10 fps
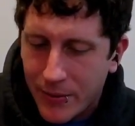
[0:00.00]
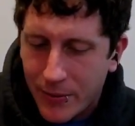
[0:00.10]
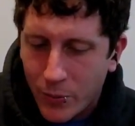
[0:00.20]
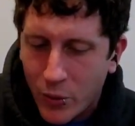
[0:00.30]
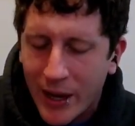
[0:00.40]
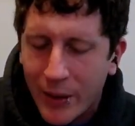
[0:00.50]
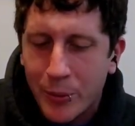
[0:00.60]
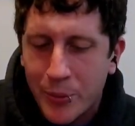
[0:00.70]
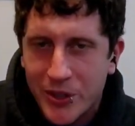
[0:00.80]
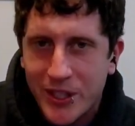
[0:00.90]
what I would
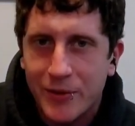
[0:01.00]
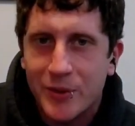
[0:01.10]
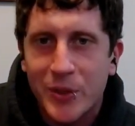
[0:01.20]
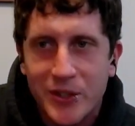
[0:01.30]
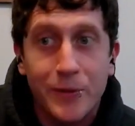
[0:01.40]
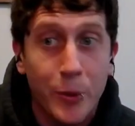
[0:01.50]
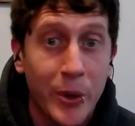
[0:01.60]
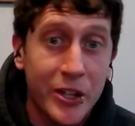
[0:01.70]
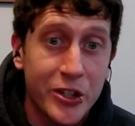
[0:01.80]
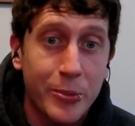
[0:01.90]
perceive as
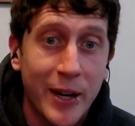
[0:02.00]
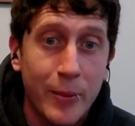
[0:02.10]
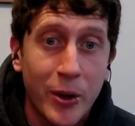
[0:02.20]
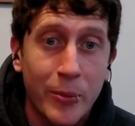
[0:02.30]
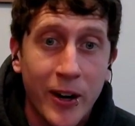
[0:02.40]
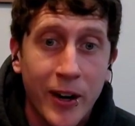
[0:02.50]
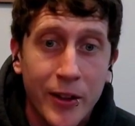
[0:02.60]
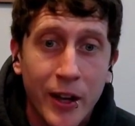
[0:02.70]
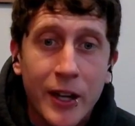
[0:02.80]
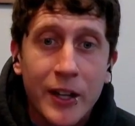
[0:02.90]
misinformation about bone broth.
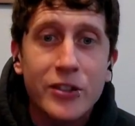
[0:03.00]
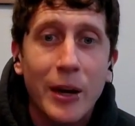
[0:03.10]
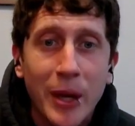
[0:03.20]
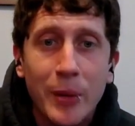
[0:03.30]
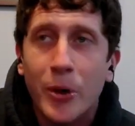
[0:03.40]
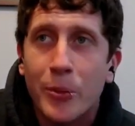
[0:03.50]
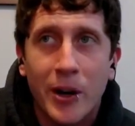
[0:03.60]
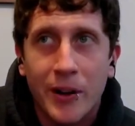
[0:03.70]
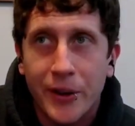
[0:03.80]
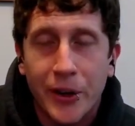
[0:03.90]
So I make bone
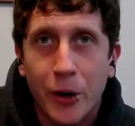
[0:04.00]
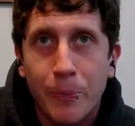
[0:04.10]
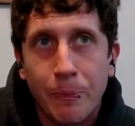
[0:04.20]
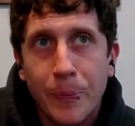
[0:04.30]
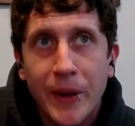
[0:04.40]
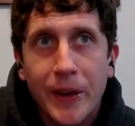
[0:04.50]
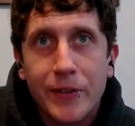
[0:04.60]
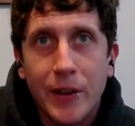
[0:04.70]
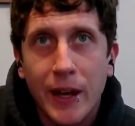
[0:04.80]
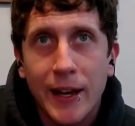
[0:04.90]
broth at home
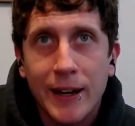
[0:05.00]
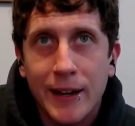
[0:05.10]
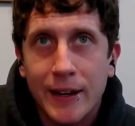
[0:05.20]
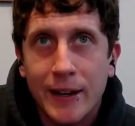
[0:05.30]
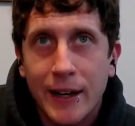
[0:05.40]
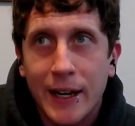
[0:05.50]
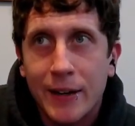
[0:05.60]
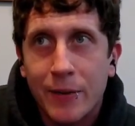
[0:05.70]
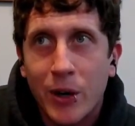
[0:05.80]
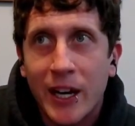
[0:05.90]

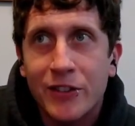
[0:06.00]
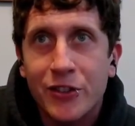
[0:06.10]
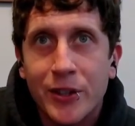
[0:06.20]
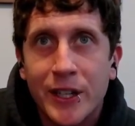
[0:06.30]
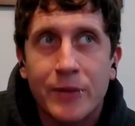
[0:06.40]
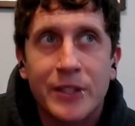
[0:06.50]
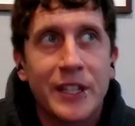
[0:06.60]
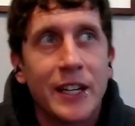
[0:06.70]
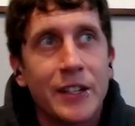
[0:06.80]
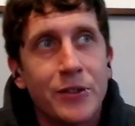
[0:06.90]
and when I do it, let's
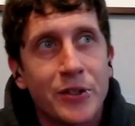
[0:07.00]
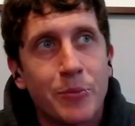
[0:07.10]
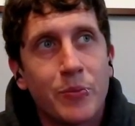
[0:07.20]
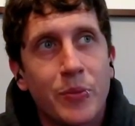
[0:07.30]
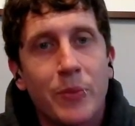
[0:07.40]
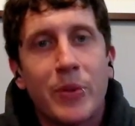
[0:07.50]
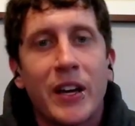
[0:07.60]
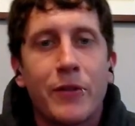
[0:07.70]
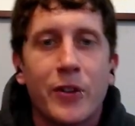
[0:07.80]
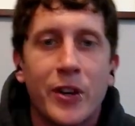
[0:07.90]
say I use a
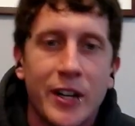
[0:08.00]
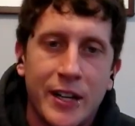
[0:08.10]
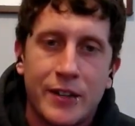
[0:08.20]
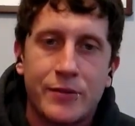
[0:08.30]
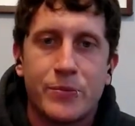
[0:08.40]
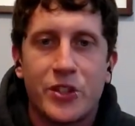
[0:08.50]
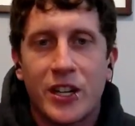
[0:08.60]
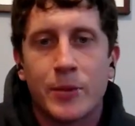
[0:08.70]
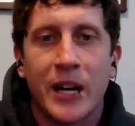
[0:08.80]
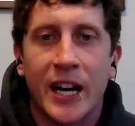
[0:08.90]
pig foot and
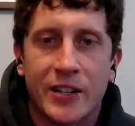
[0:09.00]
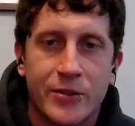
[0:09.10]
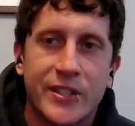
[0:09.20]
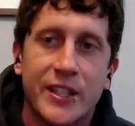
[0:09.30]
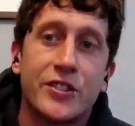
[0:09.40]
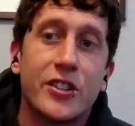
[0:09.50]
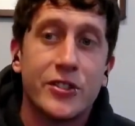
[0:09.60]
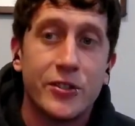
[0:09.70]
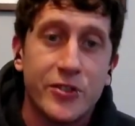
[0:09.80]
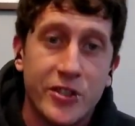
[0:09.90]
chicken back. So let's say
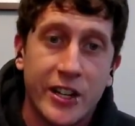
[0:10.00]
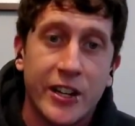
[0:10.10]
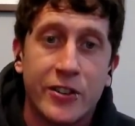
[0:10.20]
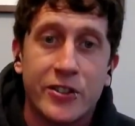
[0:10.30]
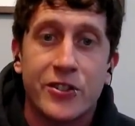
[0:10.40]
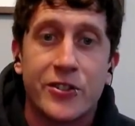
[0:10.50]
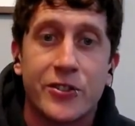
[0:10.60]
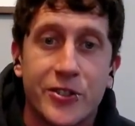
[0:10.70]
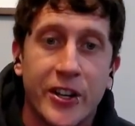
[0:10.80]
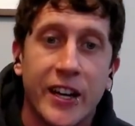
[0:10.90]
just use chicken or just use
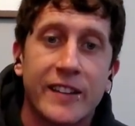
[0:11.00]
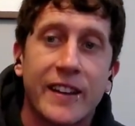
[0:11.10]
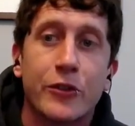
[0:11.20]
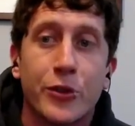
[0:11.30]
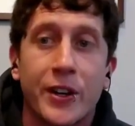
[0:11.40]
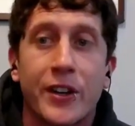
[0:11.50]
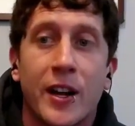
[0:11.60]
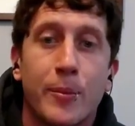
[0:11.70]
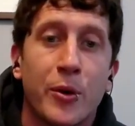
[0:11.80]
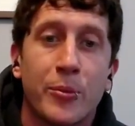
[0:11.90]
turkey, because I drink a lot
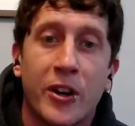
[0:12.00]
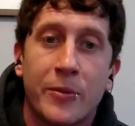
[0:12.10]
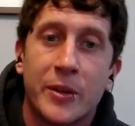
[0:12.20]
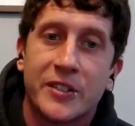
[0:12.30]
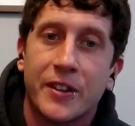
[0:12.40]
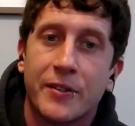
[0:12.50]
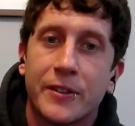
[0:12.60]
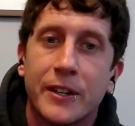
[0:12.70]
of bone broth myself.